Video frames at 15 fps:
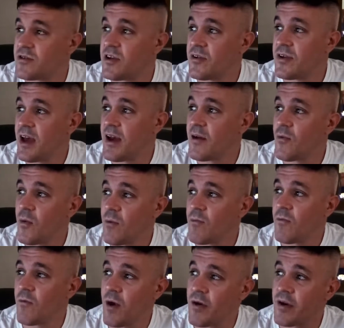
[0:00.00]
So yeah,
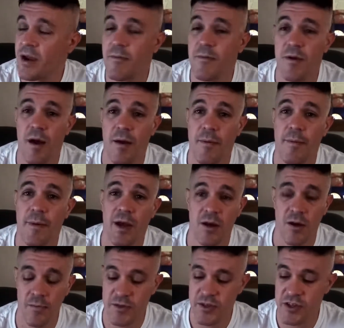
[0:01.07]
wearing MMA
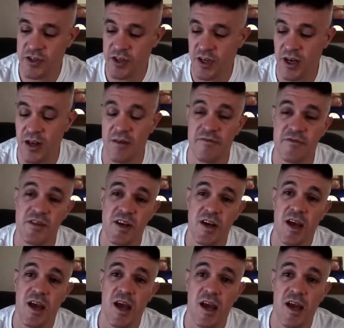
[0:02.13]
competition gloves
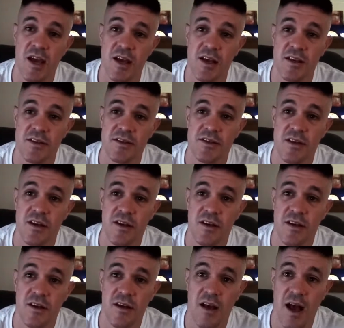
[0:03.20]
is
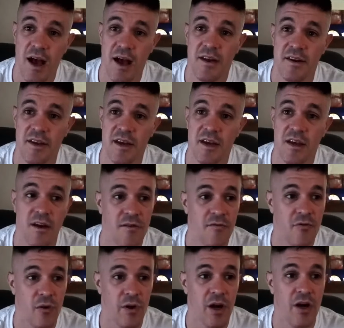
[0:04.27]
handy
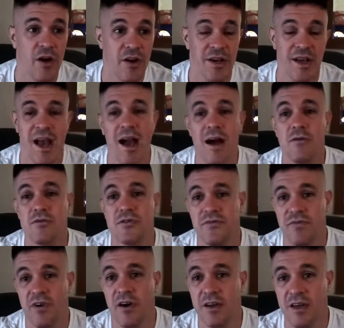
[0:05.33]
for learning how to
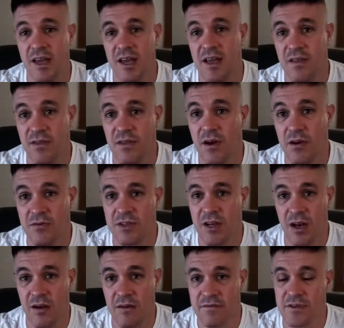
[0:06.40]
fight in those
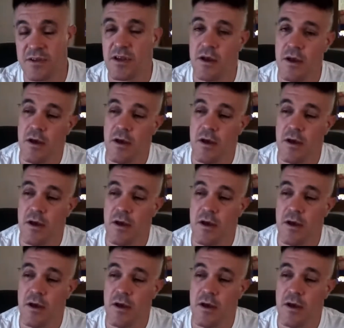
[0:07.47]
gloves.